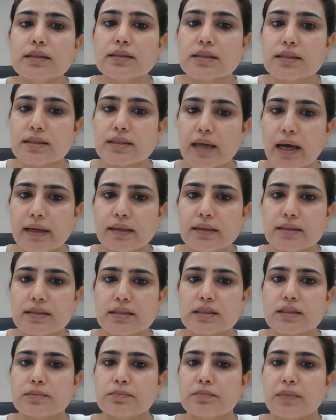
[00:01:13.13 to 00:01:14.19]

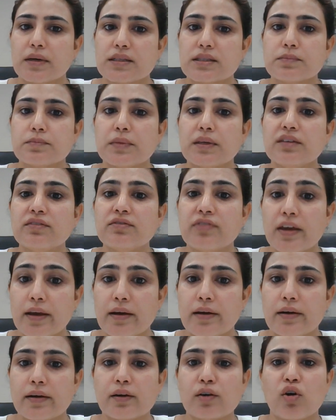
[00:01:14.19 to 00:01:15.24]
Designers must
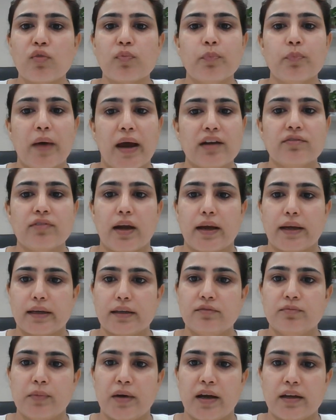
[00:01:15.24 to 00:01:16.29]
beware of
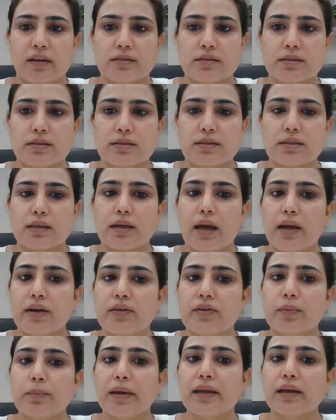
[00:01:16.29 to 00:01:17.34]
bandwagon bias and
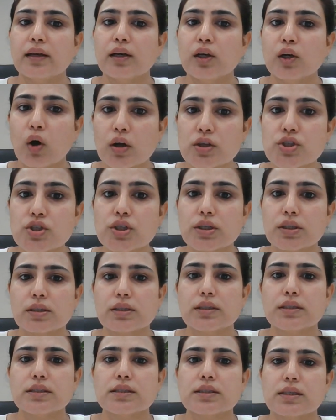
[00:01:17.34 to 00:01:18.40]
remain logical
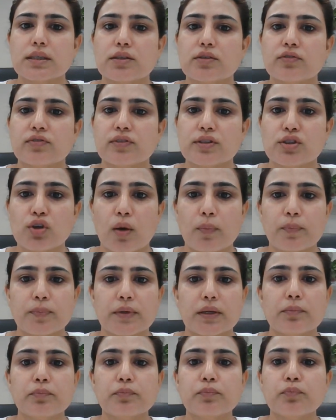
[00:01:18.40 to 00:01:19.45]
instead of
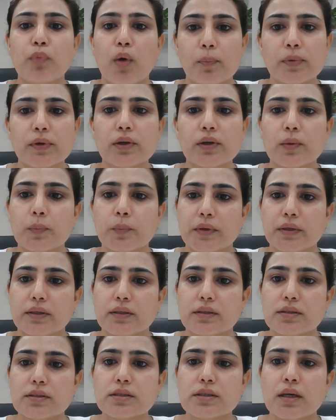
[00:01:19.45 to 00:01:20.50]
adopting popular
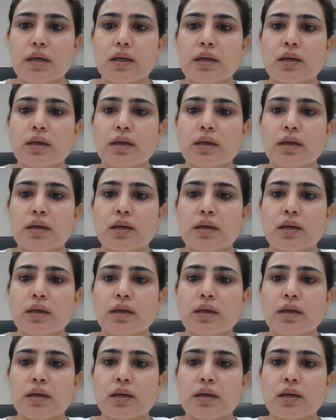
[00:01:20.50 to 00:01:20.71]
opinions